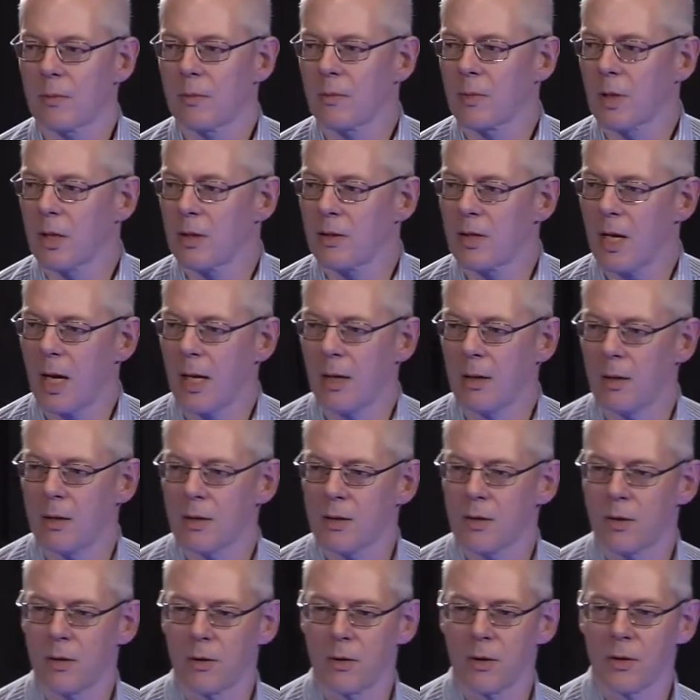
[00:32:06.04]

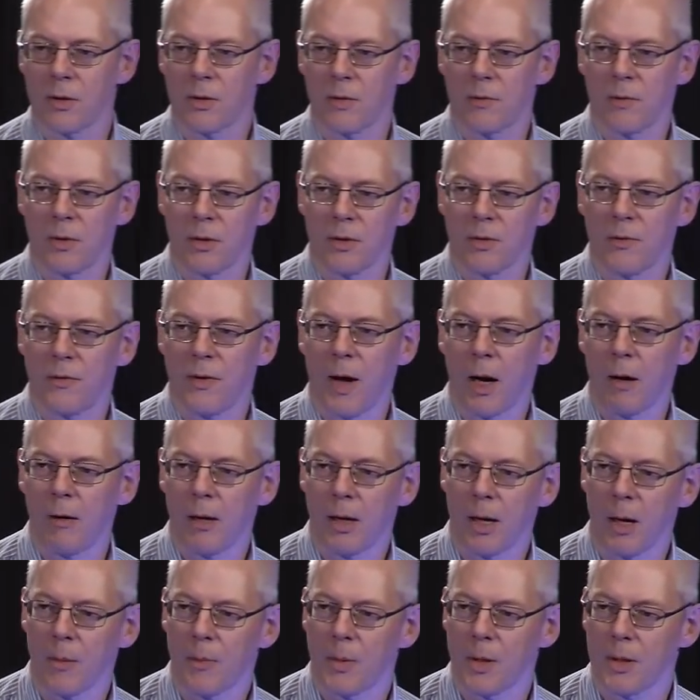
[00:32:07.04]
containers to just fire it
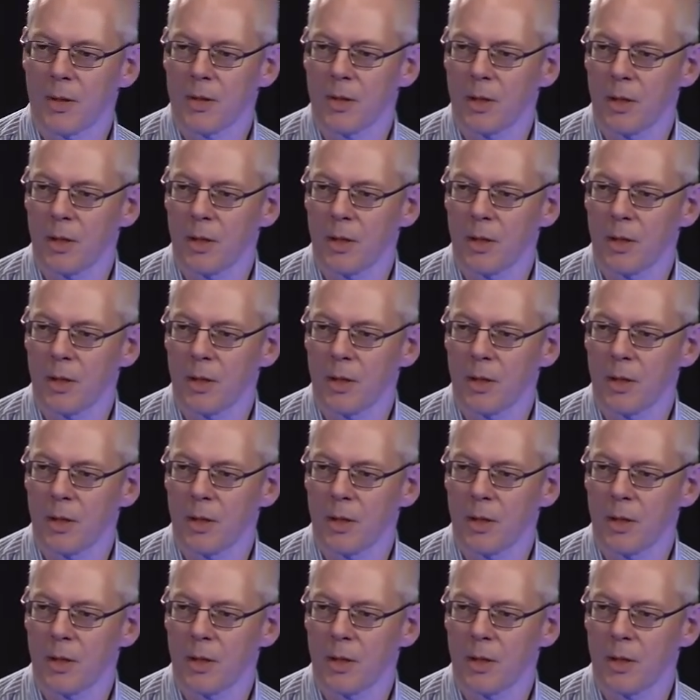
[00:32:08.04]
up.